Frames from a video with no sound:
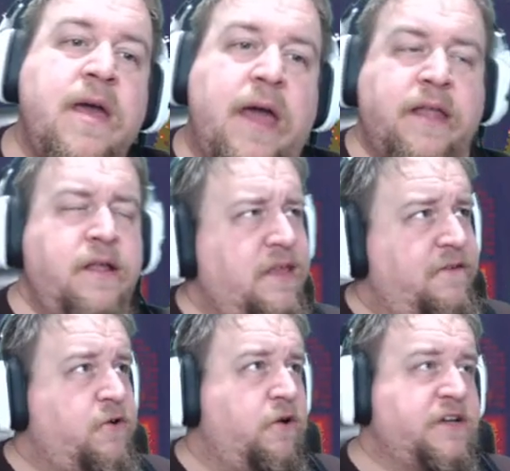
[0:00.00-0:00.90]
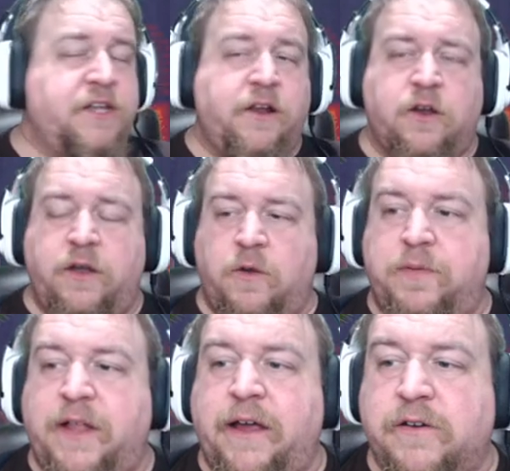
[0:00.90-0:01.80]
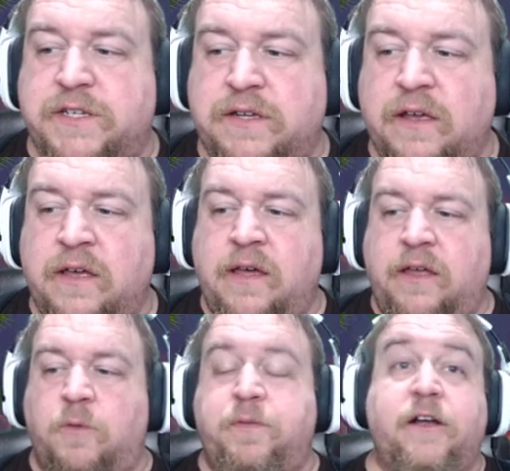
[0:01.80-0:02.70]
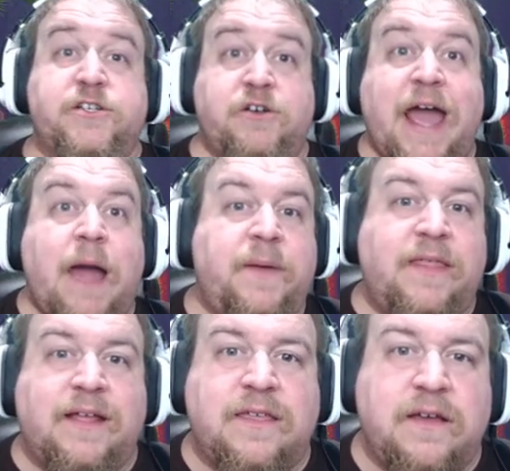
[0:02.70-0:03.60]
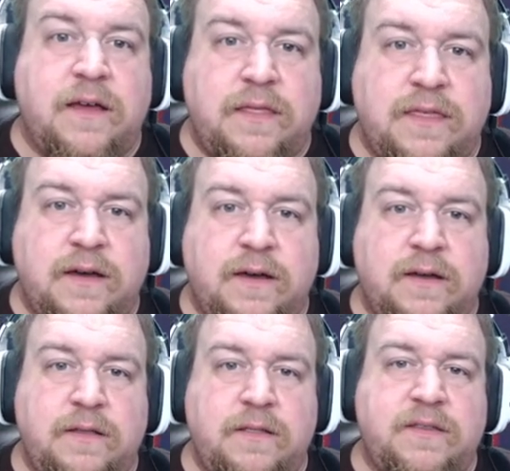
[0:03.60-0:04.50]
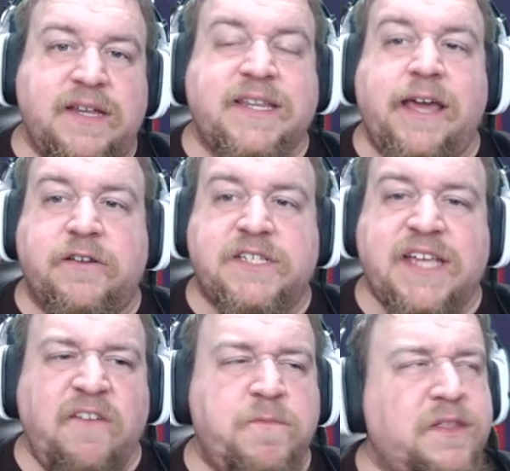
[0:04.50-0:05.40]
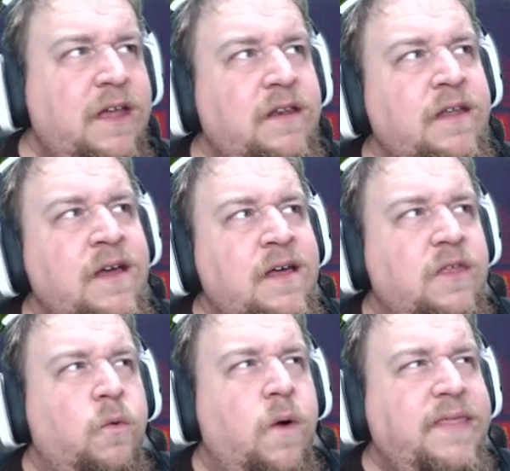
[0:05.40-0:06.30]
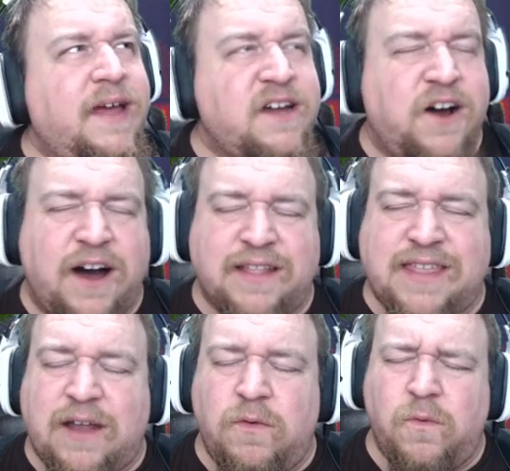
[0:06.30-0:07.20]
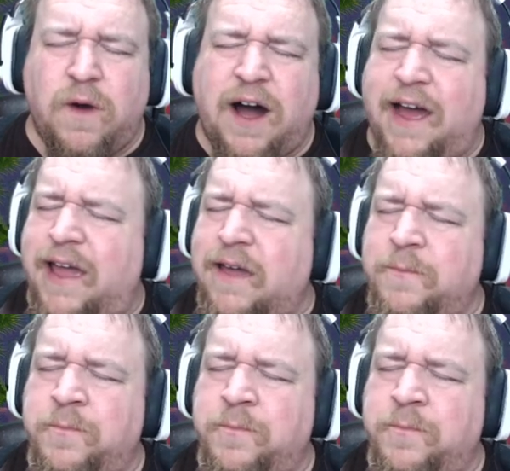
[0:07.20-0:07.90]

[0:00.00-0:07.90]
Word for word: then of course, you know, your players are happy that the dictator's safe, but then the one that caught that, why